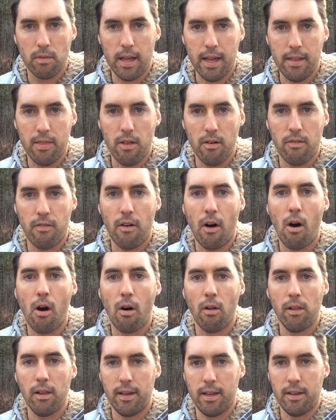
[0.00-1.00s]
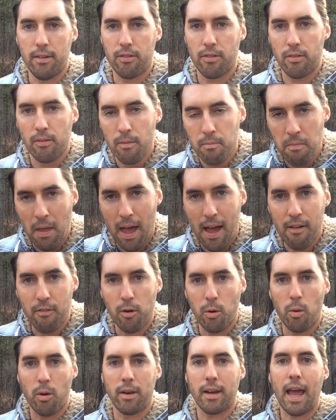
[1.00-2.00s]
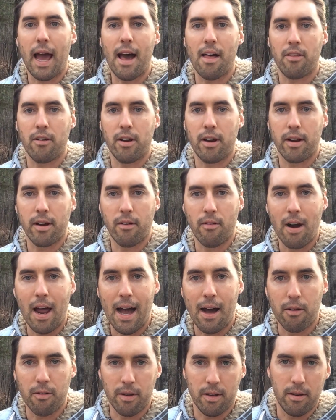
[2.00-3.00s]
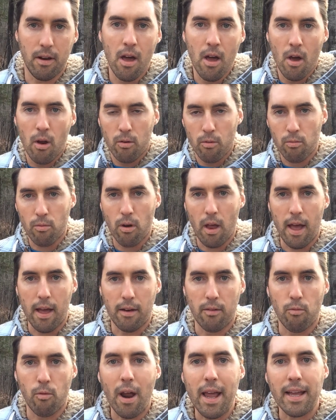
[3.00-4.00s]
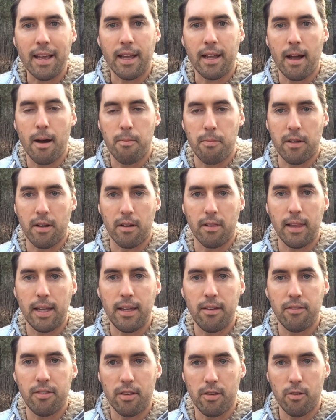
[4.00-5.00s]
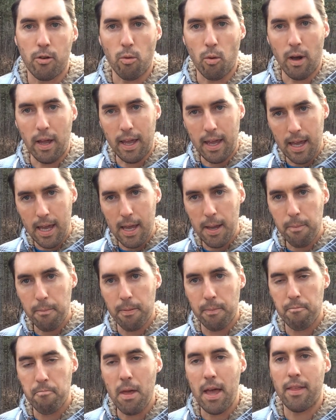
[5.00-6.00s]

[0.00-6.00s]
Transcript: in the fall is everyone gathering around and raking up their leaves into a heap,